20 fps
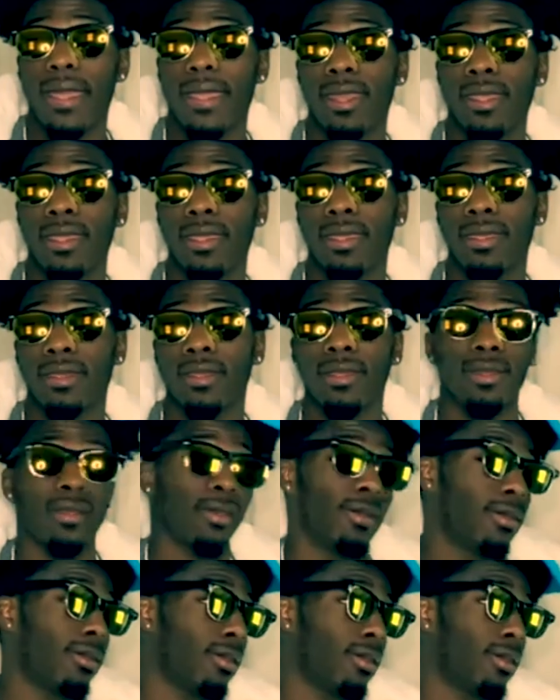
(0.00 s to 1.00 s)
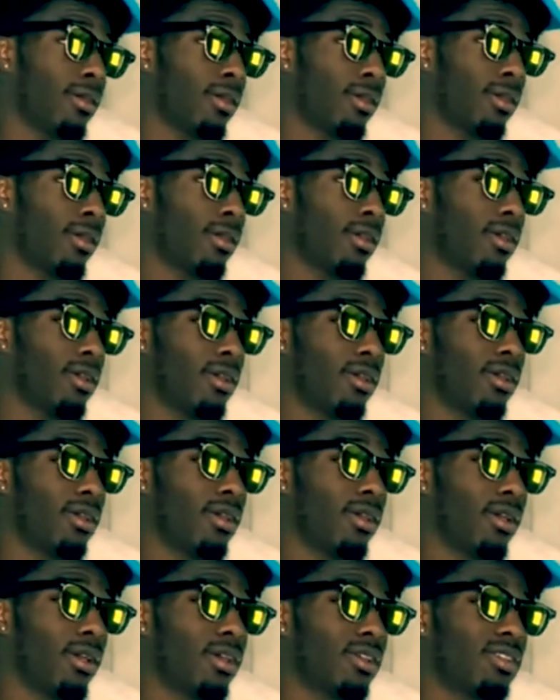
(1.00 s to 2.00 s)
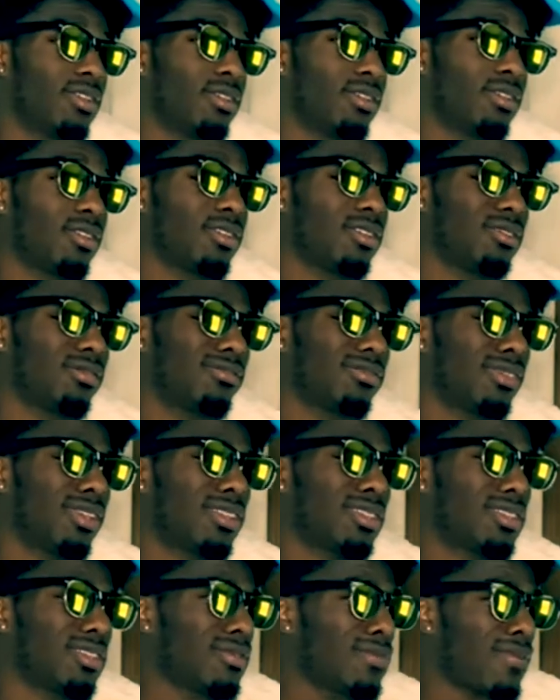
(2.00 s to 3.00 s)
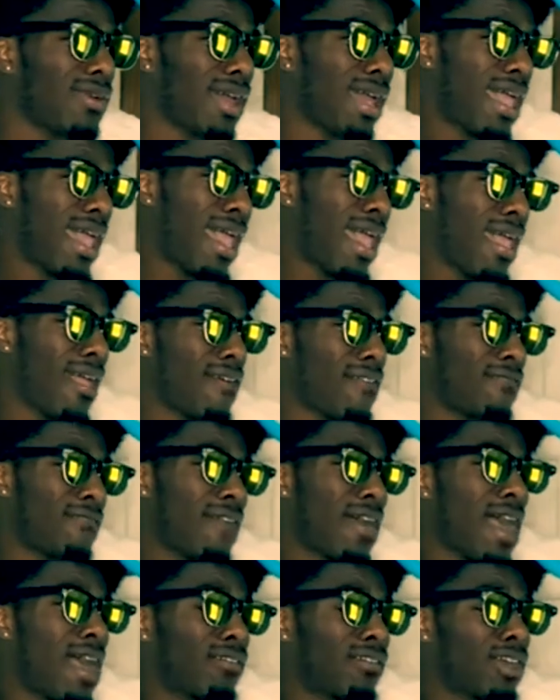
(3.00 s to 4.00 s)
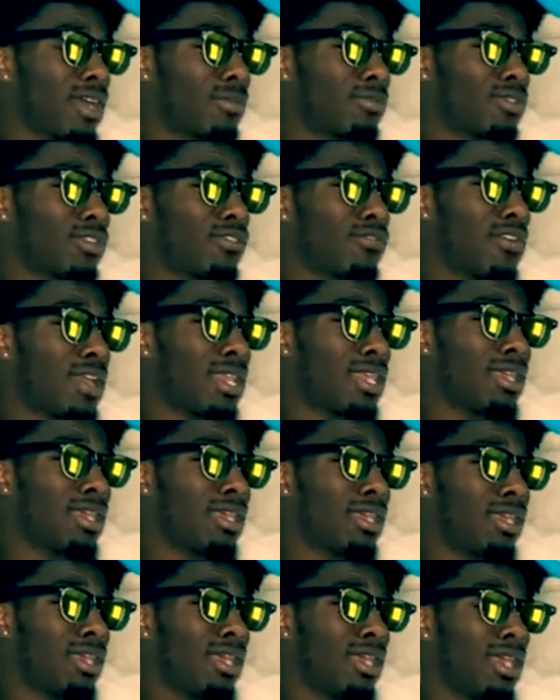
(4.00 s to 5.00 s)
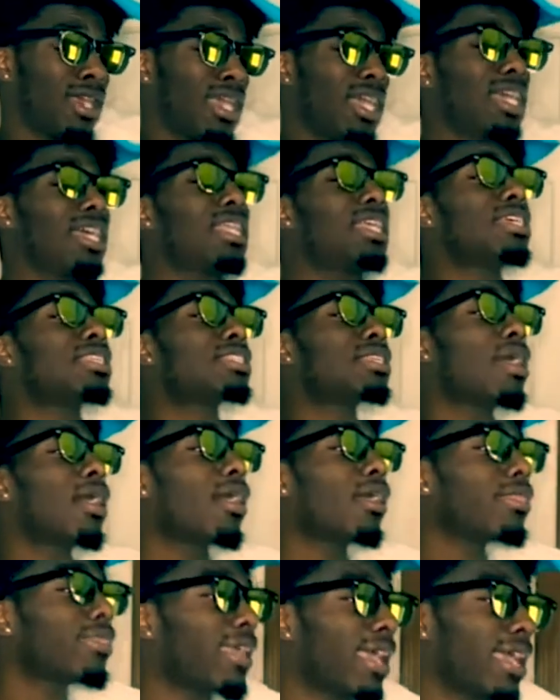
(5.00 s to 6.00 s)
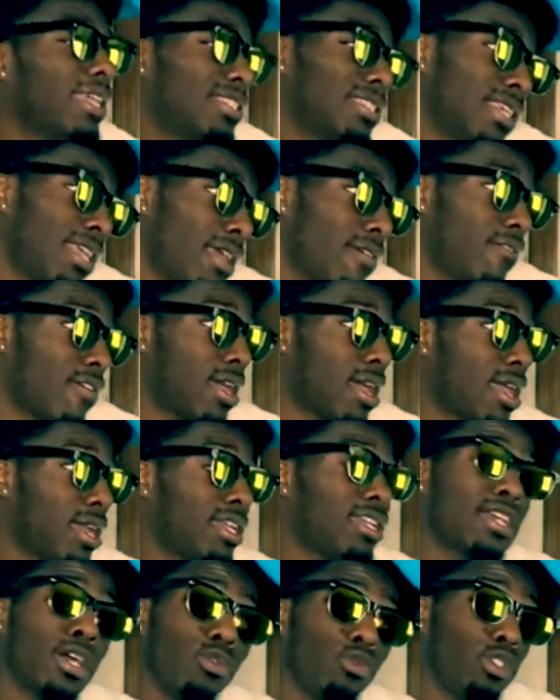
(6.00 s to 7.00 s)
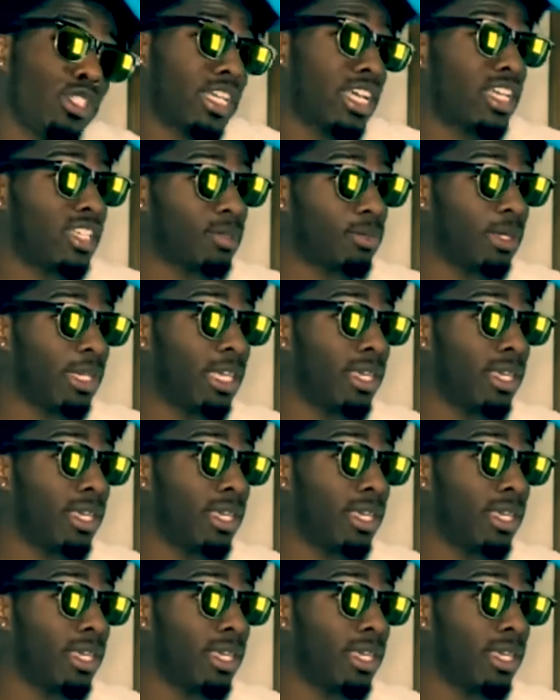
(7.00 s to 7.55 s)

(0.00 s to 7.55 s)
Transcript: Girl, you don't need no more wine. I'm talking about arrived at fingerprints. I have 5 cups already. It is Thanksgiving, honey. Don't judge me.